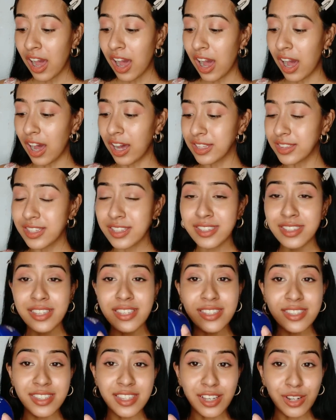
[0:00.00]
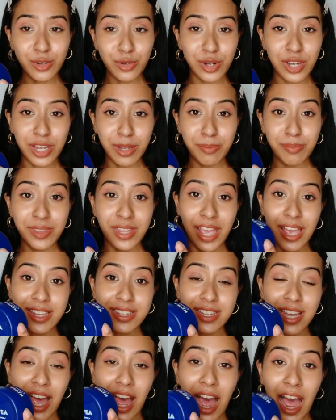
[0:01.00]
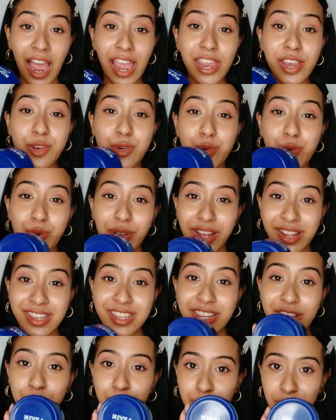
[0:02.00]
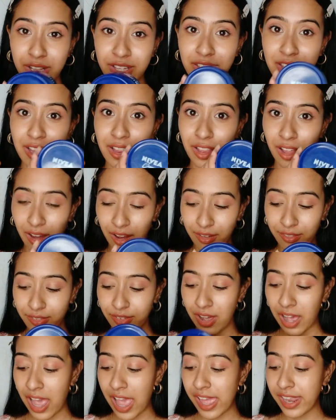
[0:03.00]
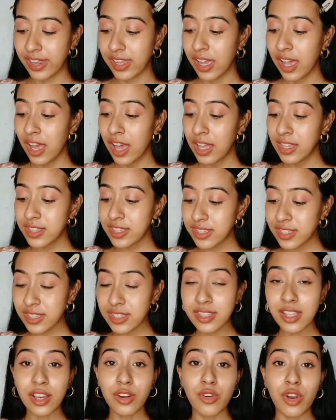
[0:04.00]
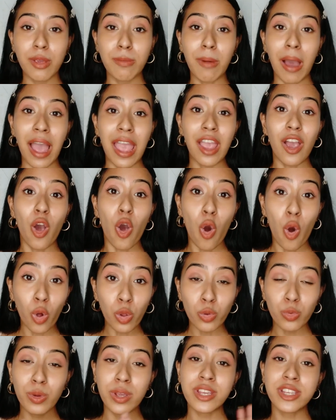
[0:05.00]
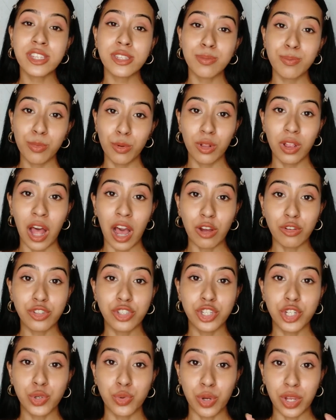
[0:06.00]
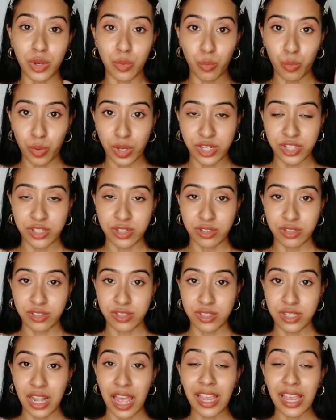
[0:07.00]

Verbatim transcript: Uh, this is the cream that I really really love, and this is the cream I always pull out during winters.